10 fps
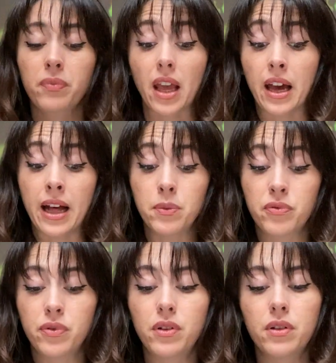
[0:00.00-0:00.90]
A
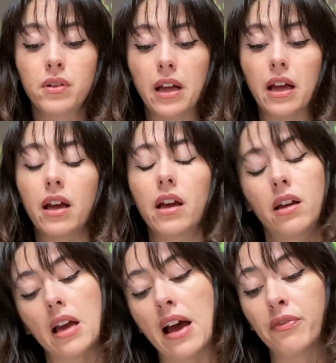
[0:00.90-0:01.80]
helpful
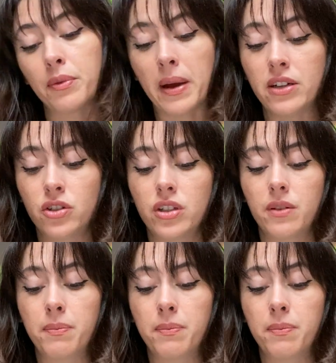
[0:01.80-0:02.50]
affirmation